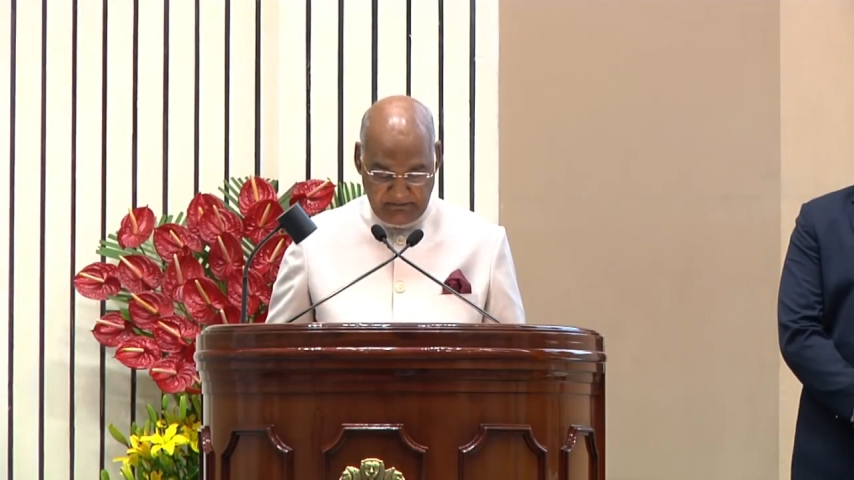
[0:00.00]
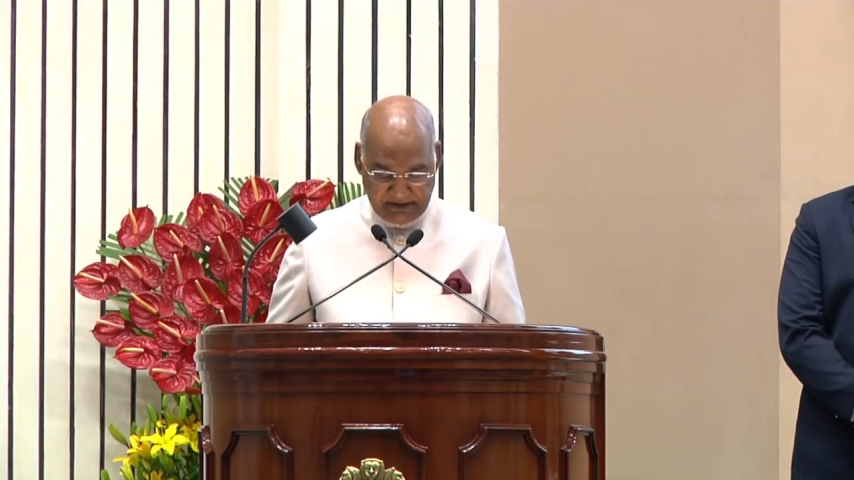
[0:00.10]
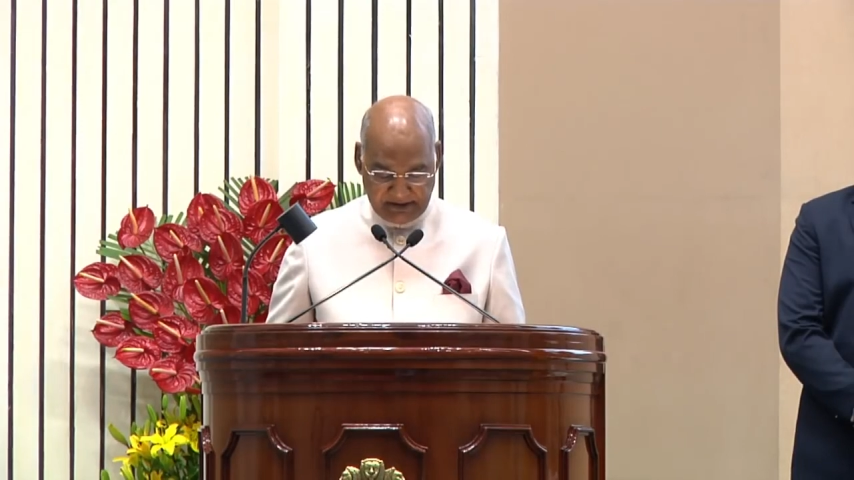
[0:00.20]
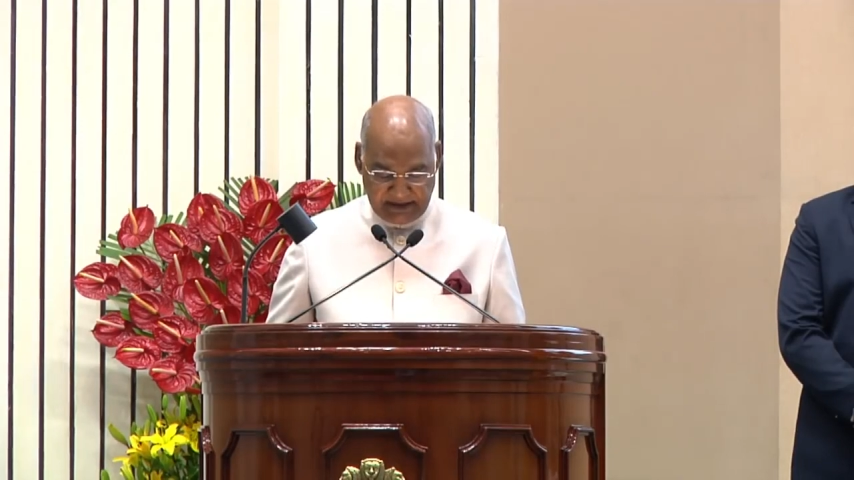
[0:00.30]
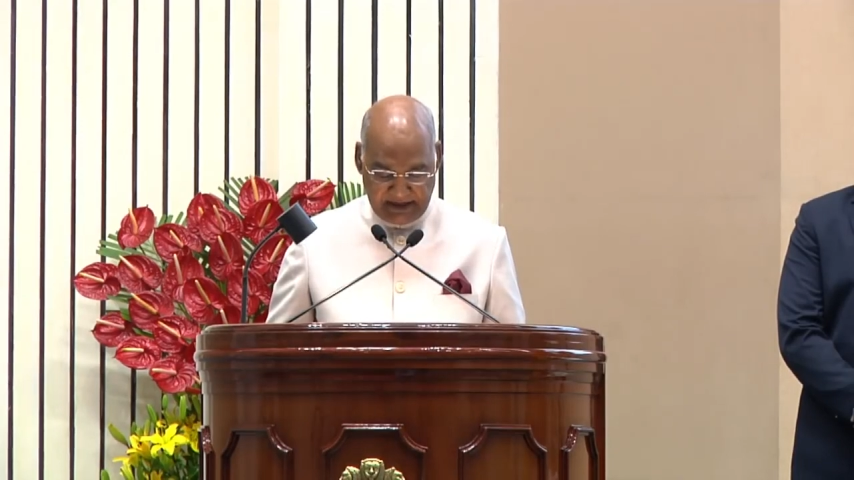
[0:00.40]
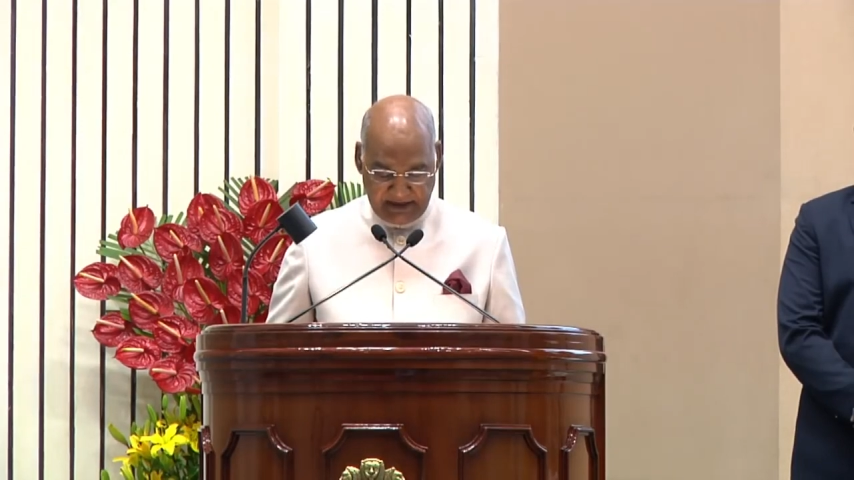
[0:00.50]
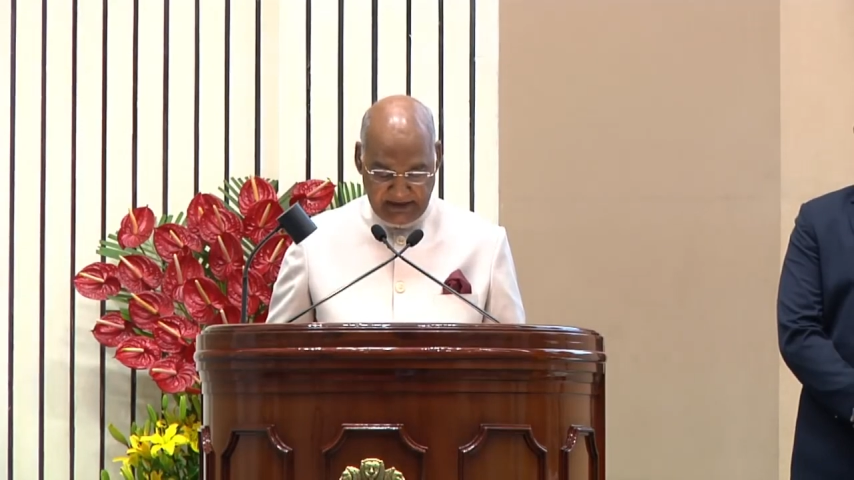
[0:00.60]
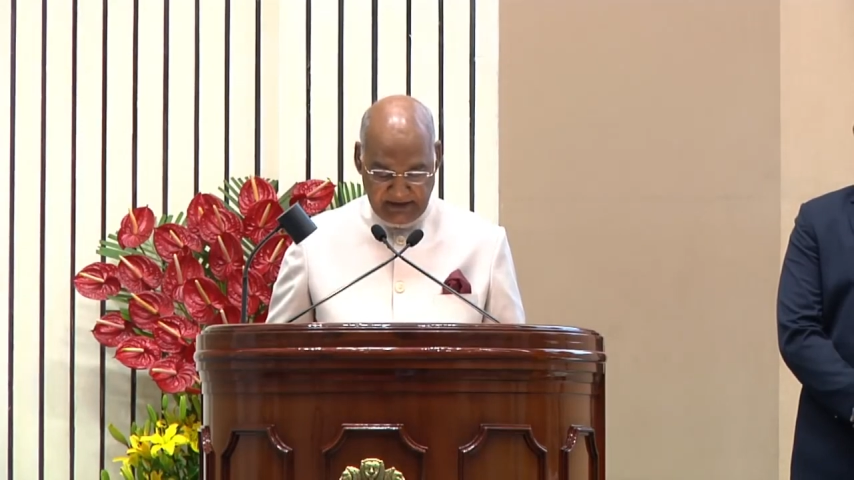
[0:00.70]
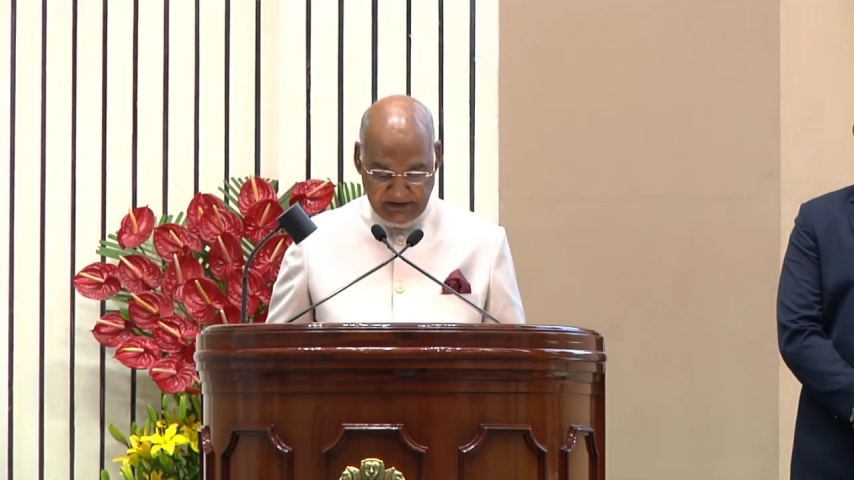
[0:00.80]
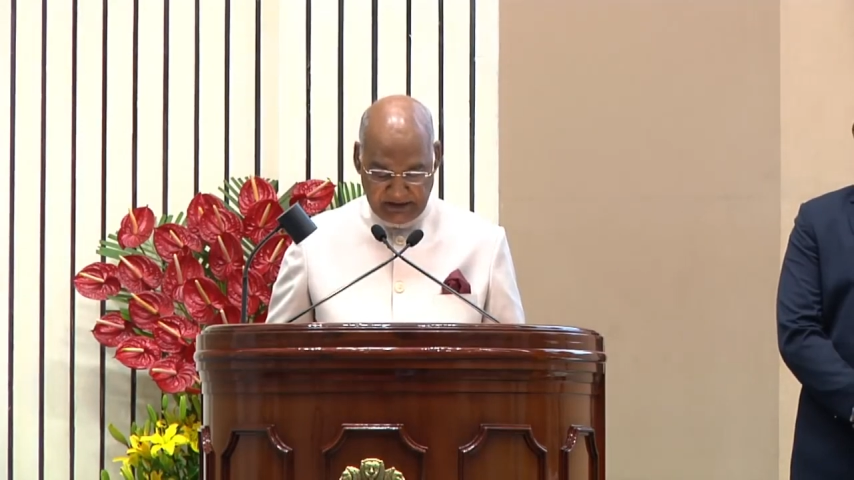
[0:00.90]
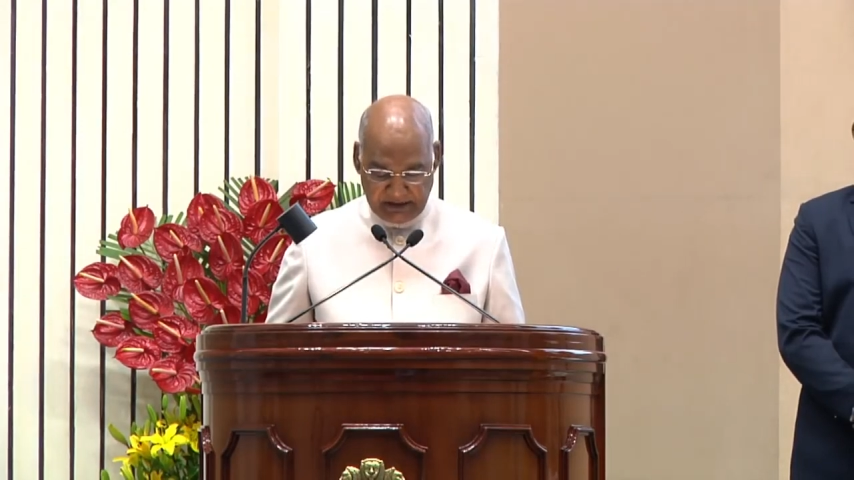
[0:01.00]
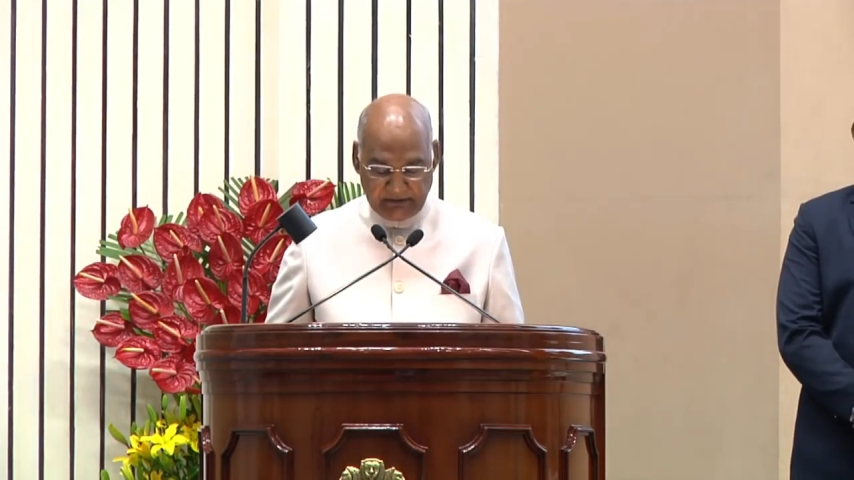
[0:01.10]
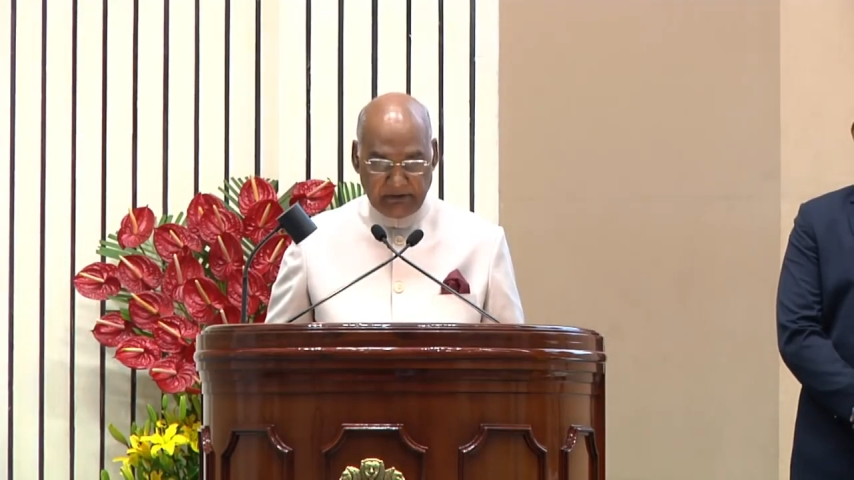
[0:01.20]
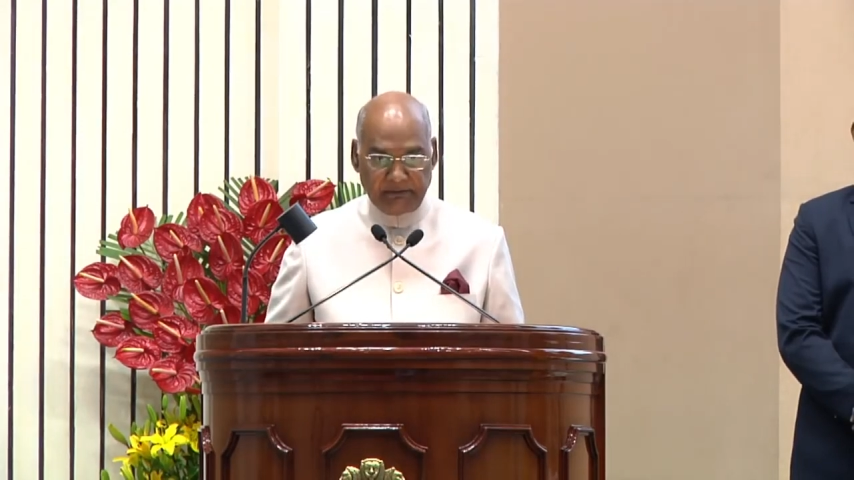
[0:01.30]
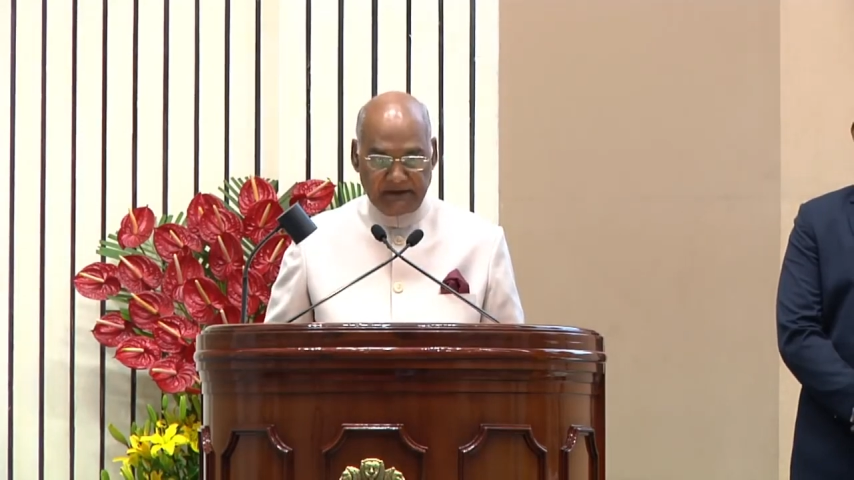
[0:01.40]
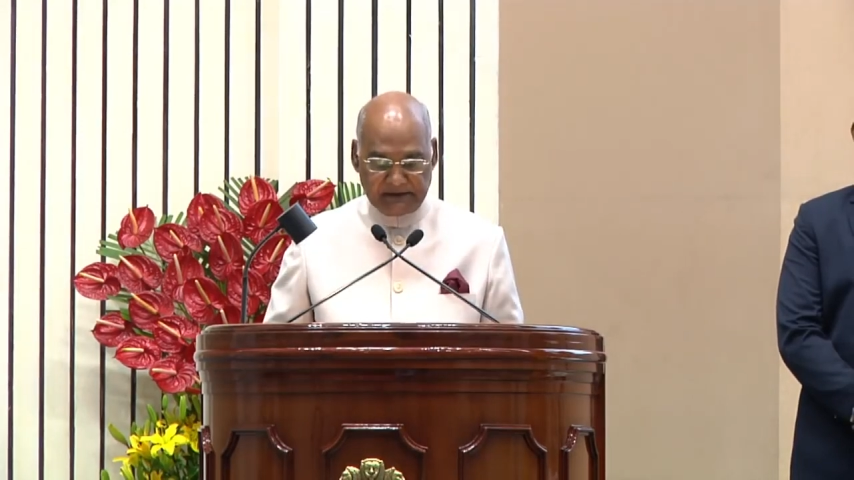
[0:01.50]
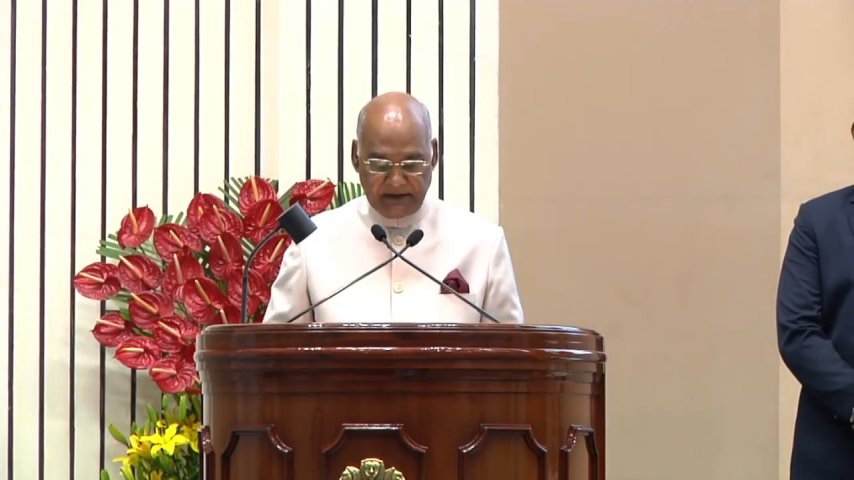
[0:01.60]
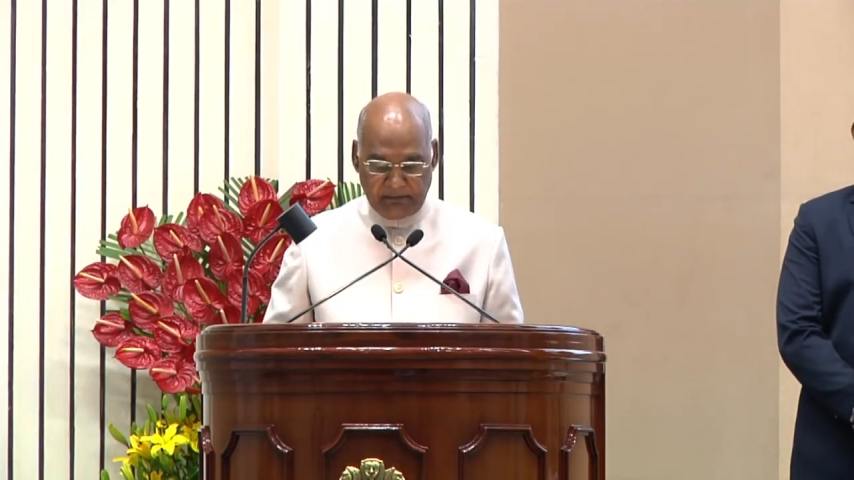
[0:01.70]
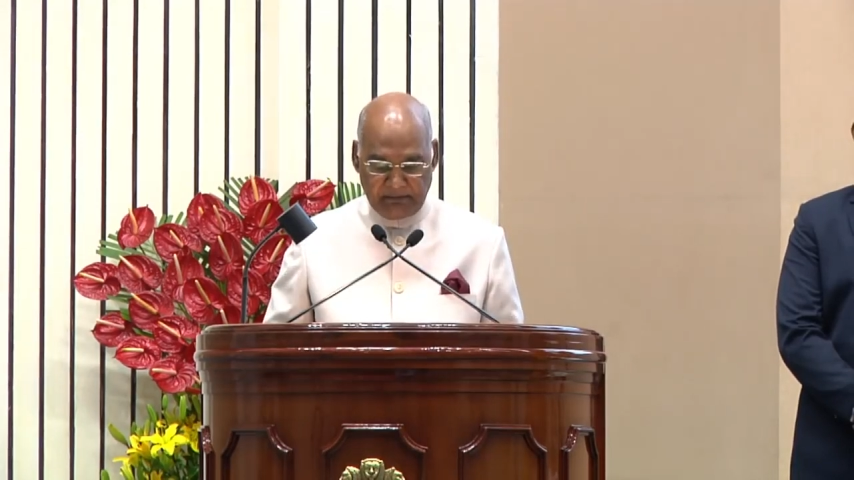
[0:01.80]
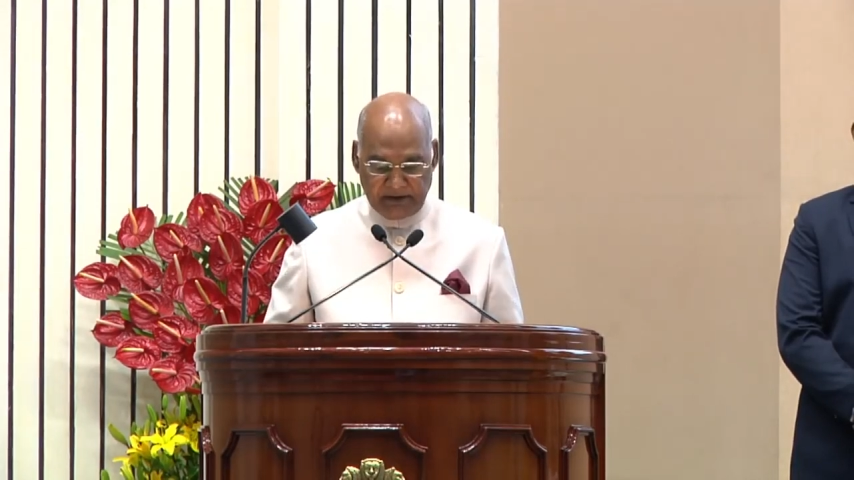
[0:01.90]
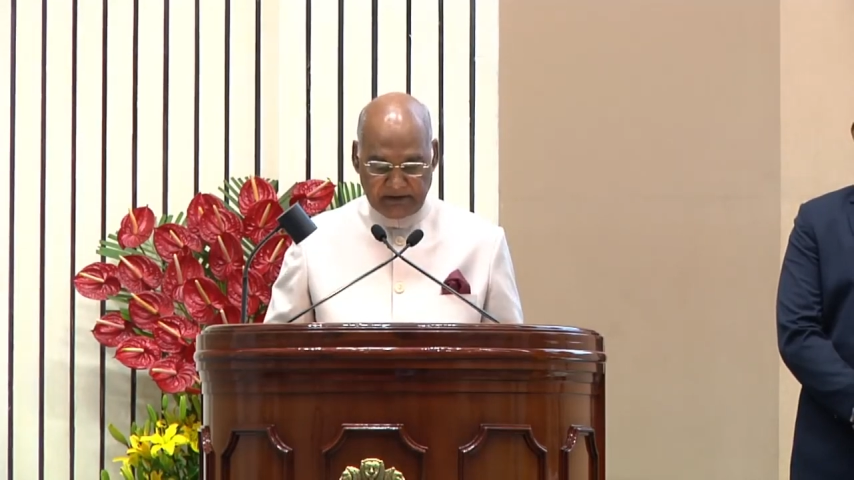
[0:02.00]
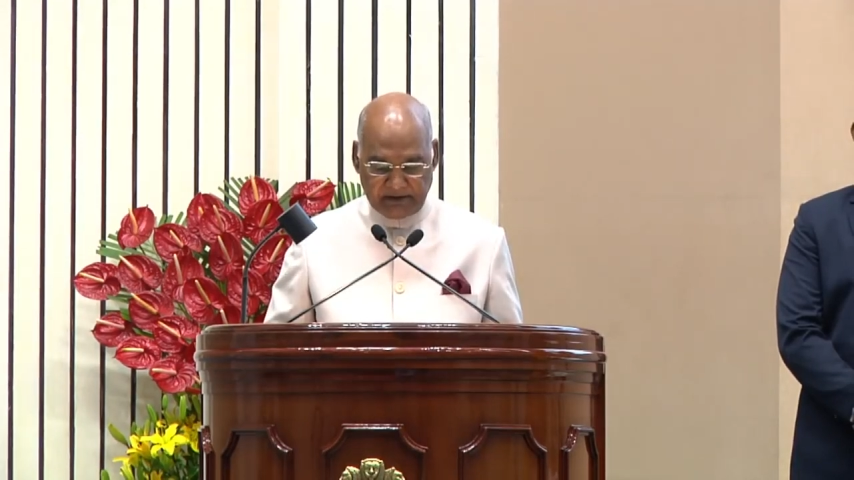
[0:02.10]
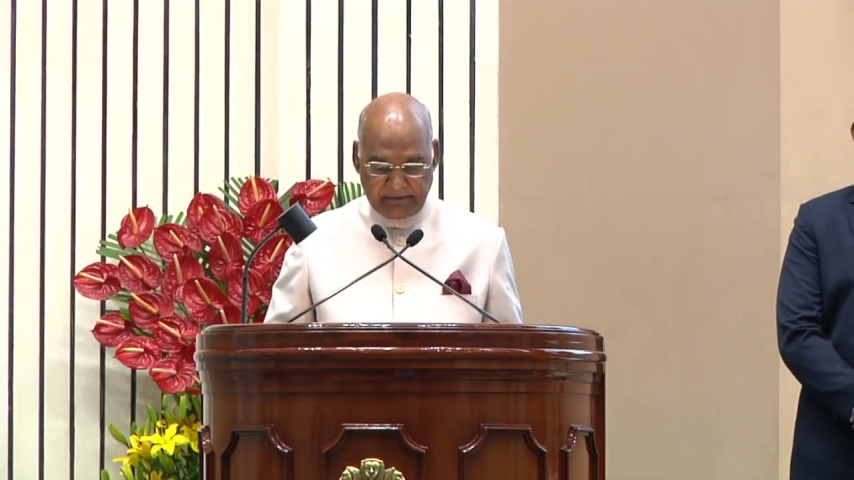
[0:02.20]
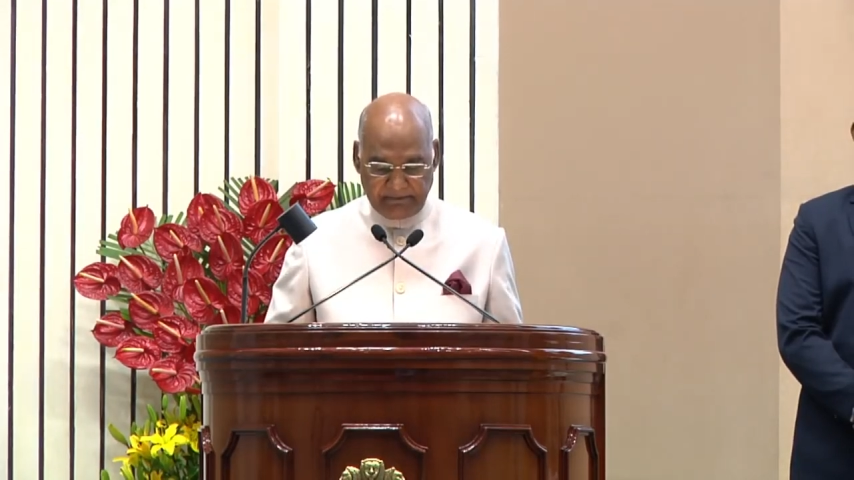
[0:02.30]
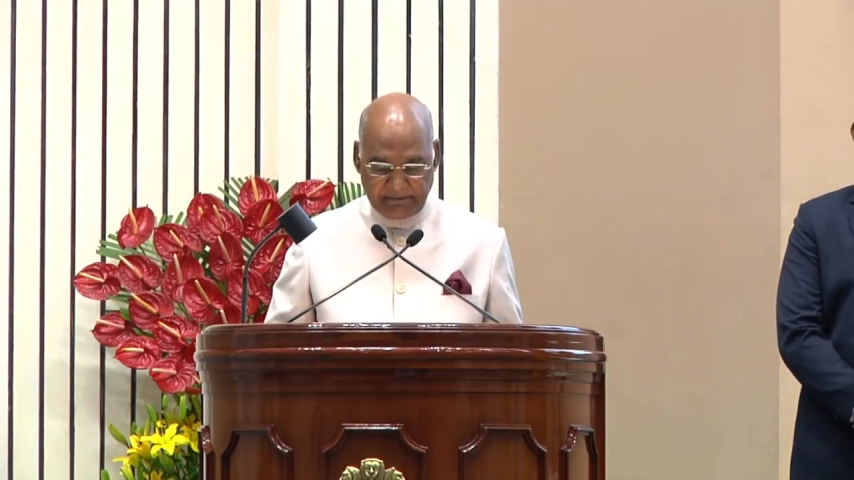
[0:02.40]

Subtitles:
which is an initiative of this government,